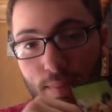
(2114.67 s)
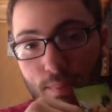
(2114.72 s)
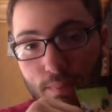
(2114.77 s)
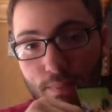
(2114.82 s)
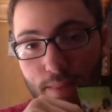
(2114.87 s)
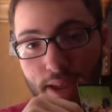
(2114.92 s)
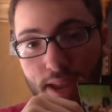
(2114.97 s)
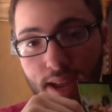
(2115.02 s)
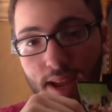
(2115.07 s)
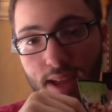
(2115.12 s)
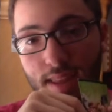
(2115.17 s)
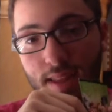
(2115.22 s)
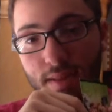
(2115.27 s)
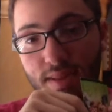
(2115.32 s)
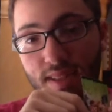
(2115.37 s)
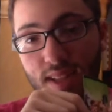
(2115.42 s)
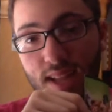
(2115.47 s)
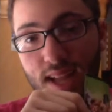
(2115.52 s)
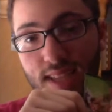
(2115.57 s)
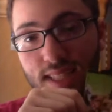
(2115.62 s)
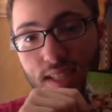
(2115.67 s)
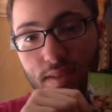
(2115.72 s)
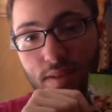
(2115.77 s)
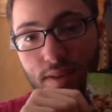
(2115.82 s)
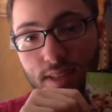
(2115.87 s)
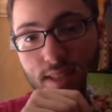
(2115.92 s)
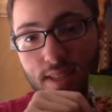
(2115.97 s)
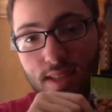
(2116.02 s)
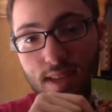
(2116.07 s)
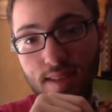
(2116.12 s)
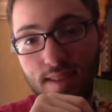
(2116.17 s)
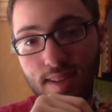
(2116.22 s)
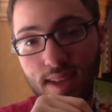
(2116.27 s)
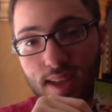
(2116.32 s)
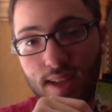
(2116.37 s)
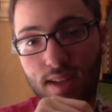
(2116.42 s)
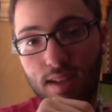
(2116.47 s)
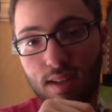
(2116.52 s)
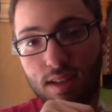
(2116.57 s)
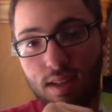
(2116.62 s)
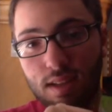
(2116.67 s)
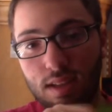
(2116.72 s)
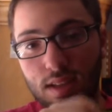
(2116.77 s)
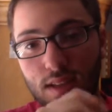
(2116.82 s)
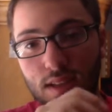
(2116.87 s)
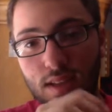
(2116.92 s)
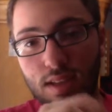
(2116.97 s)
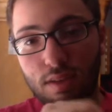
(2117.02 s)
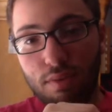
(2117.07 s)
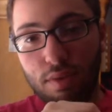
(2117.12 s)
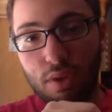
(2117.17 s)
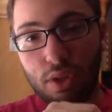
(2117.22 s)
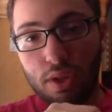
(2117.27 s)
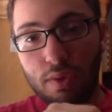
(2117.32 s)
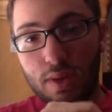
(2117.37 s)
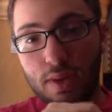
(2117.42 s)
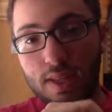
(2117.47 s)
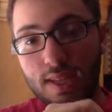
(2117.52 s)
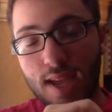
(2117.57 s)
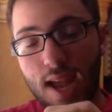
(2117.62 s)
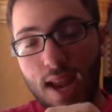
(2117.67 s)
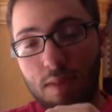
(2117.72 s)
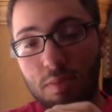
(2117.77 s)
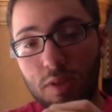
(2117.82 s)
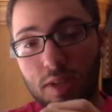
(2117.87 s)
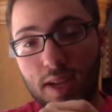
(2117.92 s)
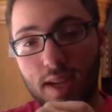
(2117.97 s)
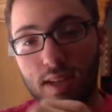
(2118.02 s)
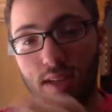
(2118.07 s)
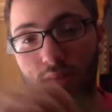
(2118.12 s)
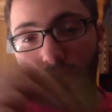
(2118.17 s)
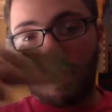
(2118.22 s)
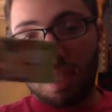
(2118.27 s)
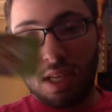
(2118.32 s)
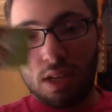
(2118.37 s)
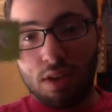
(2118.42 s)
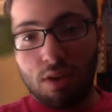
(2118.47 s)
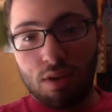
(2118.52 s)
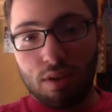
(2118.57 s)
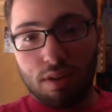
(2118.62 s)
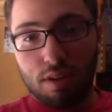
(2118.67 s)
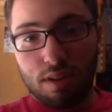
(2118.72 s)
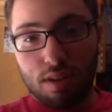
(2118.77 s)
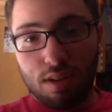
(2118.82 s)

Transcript: Man, that was the last time I went to Disney. We only went to Animal Kingdom too.